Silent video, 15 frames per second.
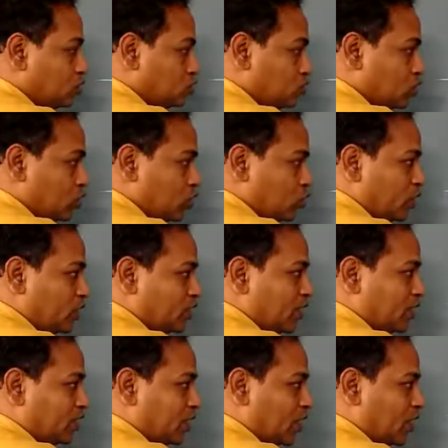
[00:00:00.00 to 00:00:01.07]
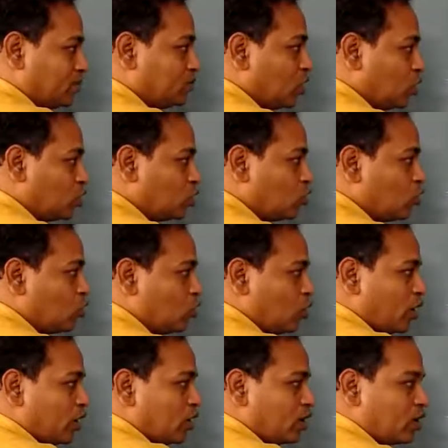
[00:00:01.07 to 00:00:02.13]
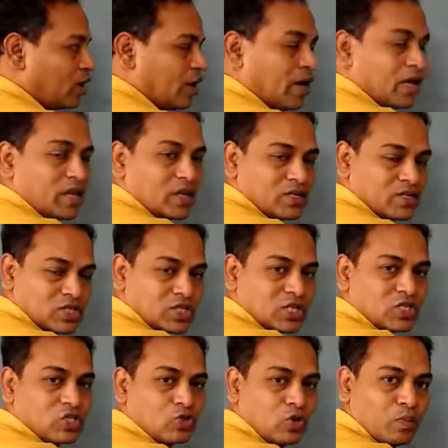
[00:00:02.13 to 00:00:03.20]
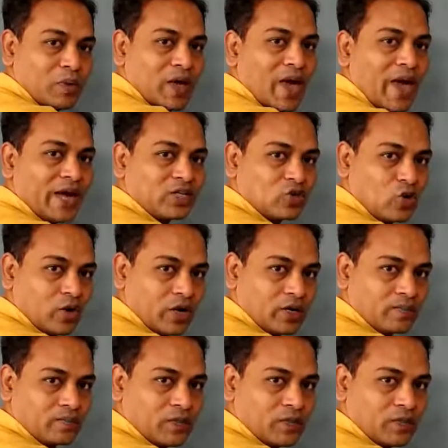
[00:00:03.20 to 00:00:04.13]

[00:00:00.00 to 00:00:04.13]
So during that time, no air resistance should be act on it.